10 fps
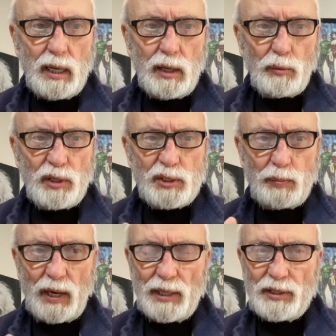
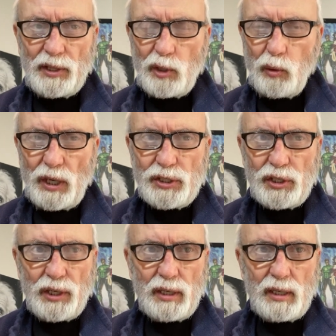respond to the
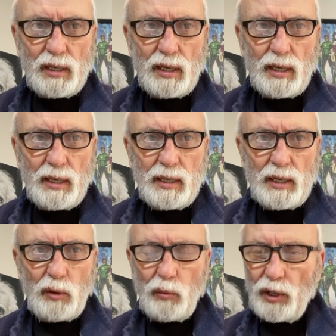question,
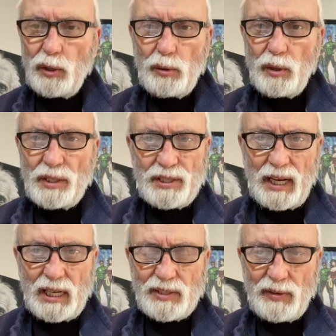what are you
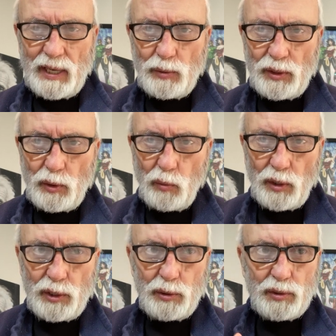satisfied with and
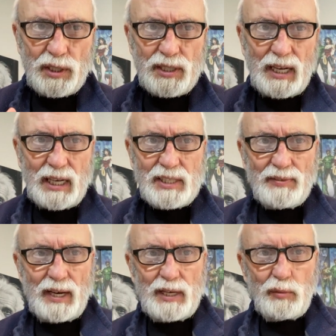what are you
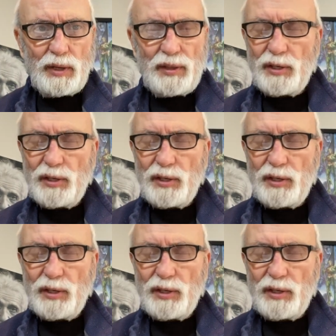dissatisfied with?